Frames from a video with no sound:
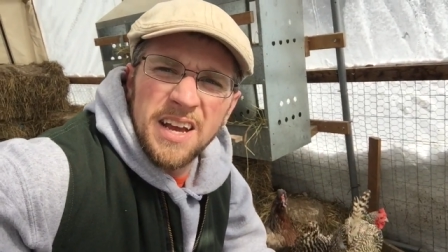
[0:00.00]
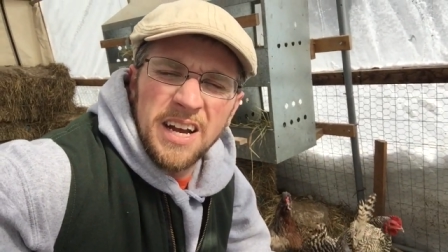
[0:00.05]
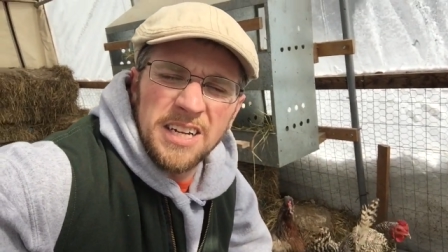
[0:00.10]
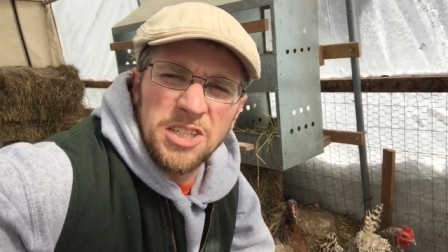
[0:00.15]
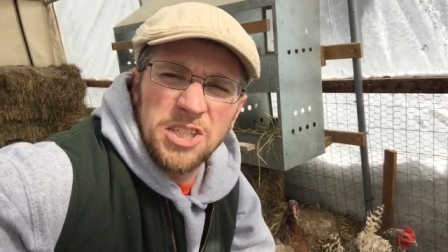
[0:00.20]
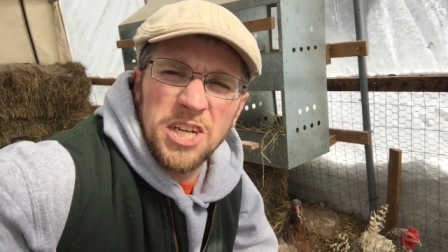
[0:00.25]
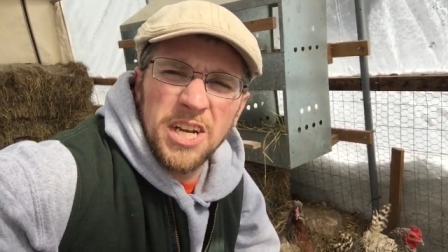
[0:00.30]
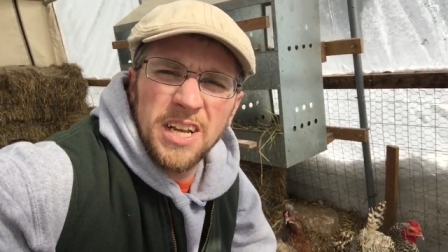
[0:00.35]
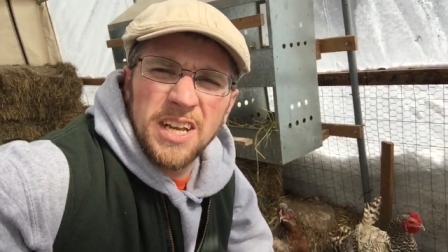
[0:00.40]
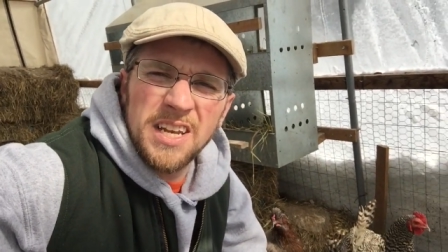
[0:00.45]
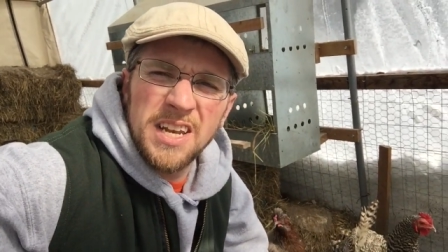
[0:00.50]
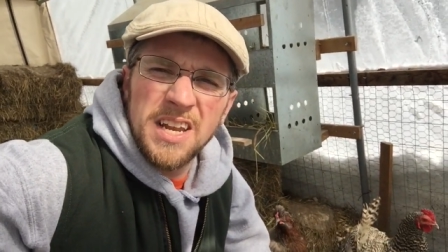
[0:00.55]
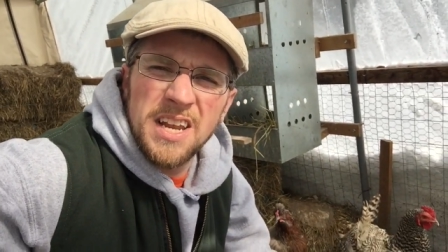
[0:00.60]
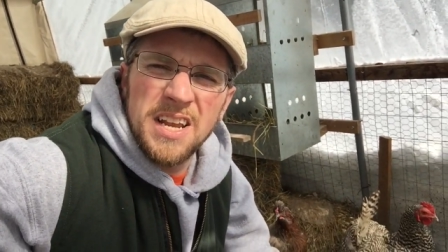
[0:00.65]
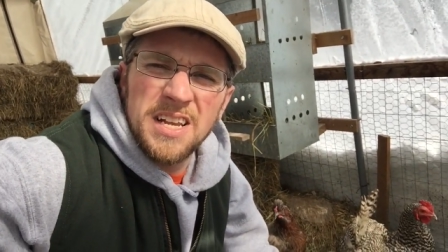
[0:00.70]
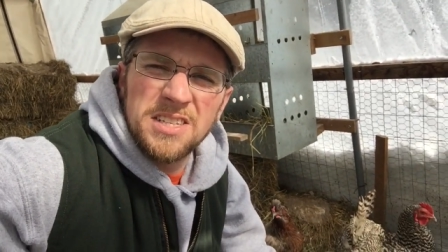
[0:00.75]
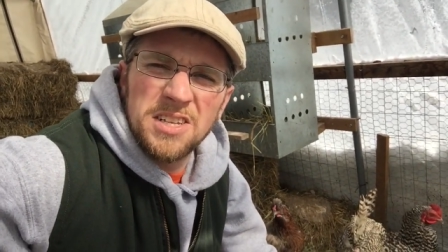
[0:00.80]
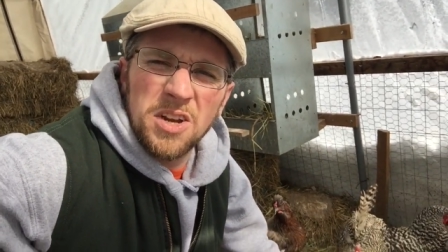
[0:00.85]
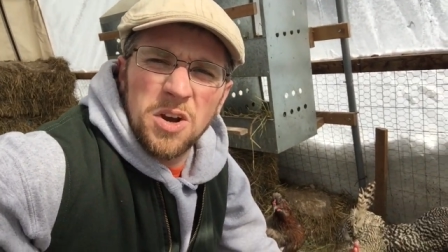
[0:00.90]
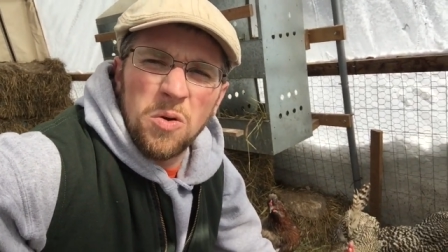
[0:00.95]
a chicken
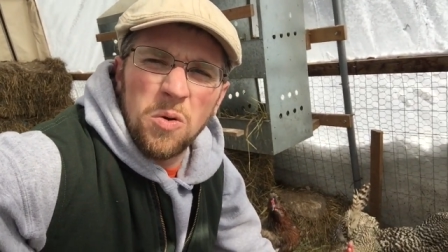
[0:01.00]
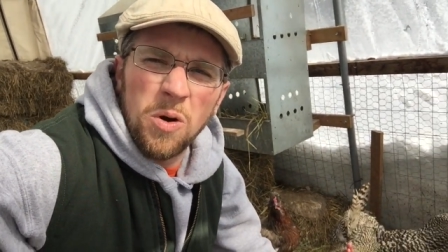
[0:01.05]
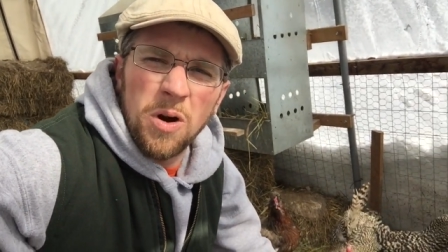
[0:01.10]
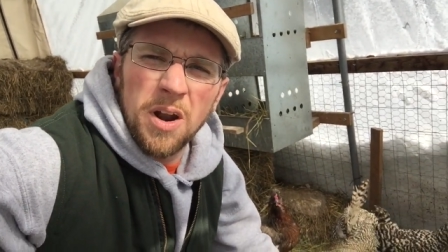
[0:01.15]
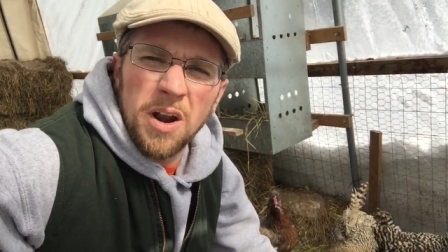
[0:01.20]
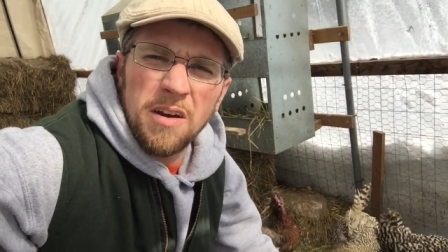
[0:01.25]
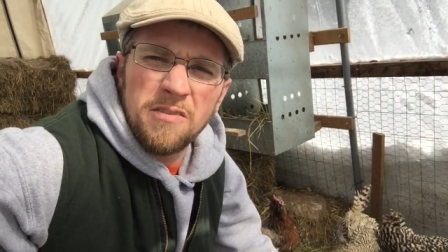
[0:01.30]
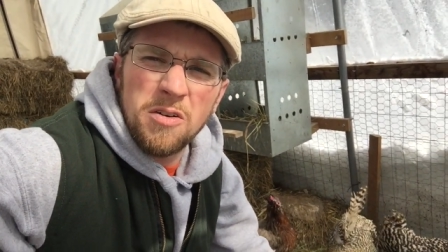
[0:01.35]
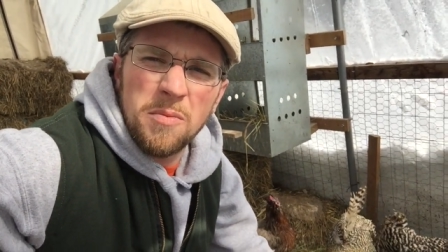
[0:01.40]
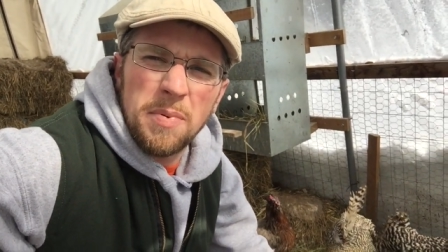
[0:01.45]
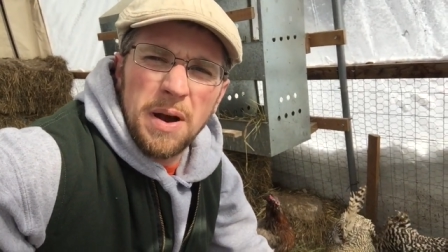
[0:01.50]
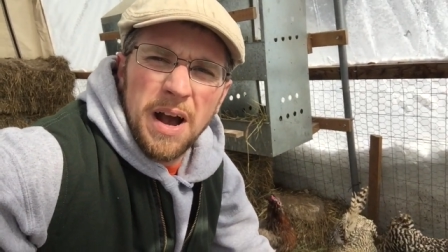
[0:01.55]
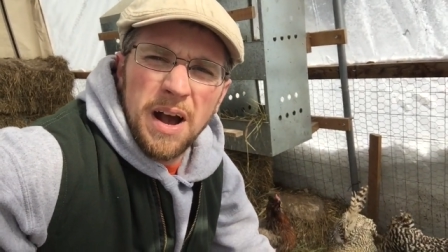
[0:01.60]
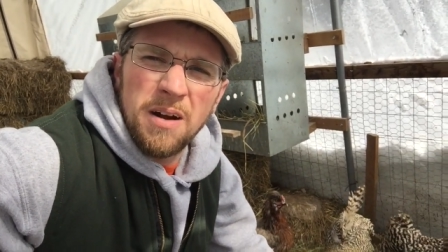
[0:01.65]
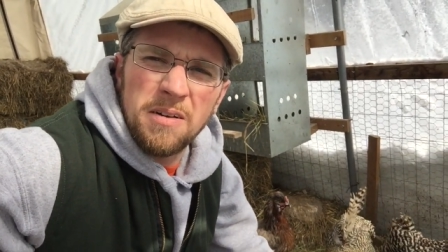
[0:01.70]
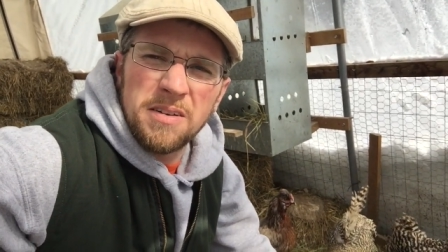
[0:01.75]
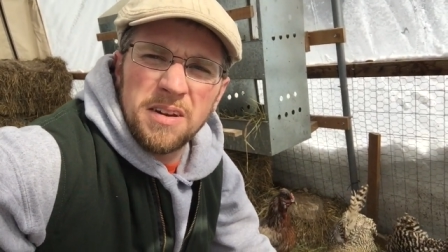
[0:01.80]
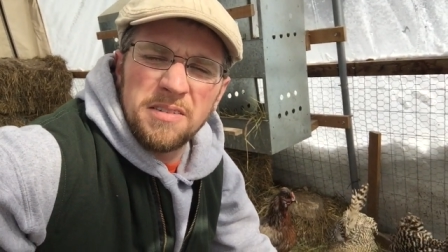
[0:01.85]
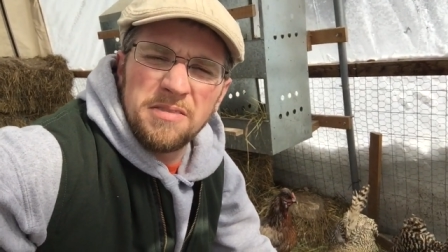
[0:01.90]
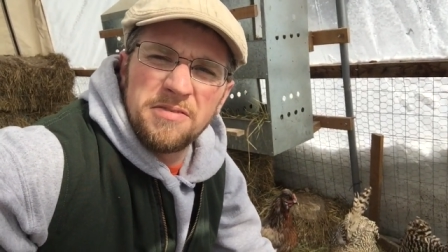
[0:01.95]
needs 1/4
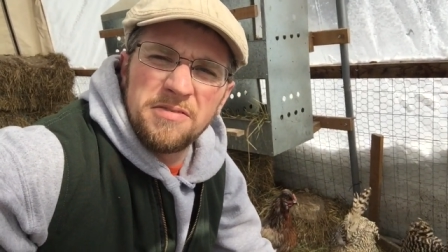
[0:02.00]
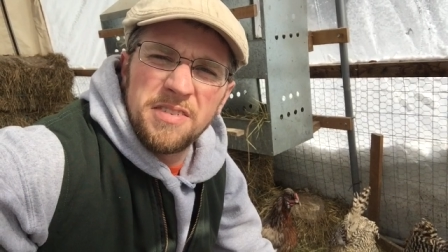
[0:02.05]
pound of